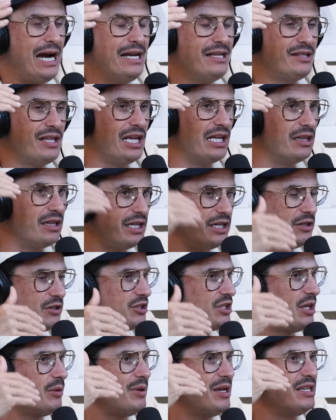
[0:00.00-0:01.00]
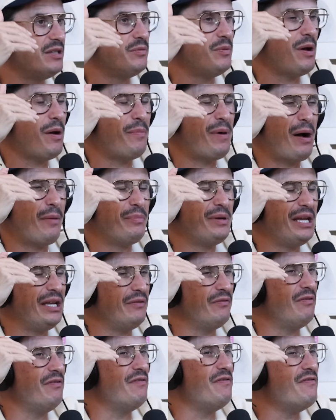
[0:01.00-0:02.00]
I think leadership is about
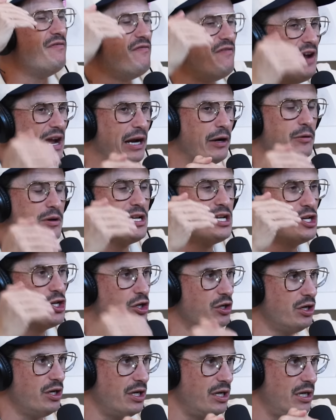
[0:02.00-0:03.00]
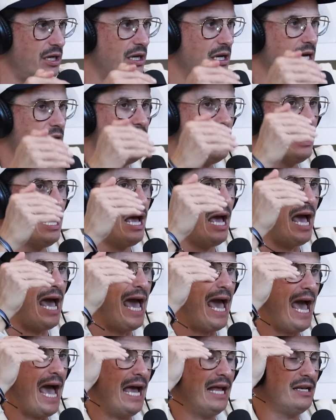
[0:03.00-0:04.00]
being very good
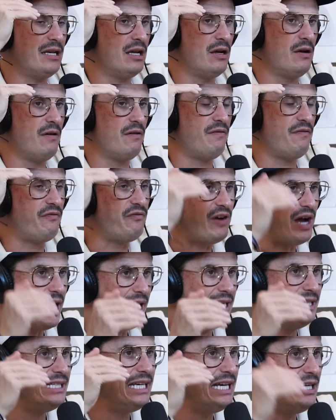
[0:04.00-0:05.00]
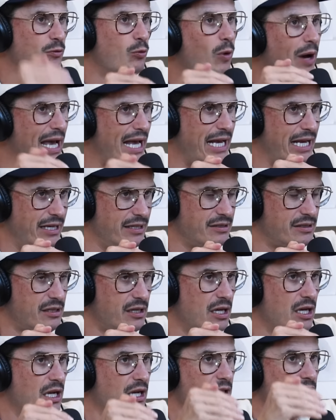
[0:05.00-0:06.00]
at finding ways
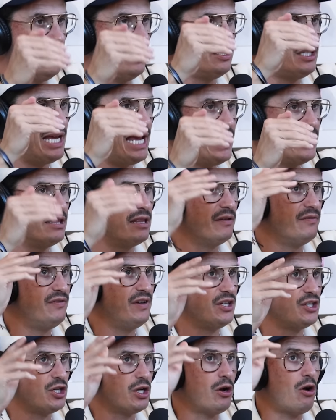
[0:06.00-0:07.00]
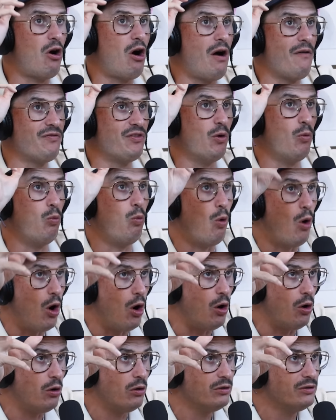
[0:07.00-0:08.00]
to take the vision off the
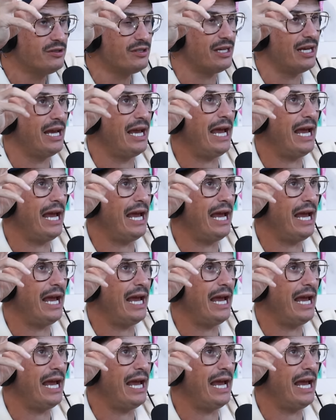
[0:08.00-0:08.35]
walls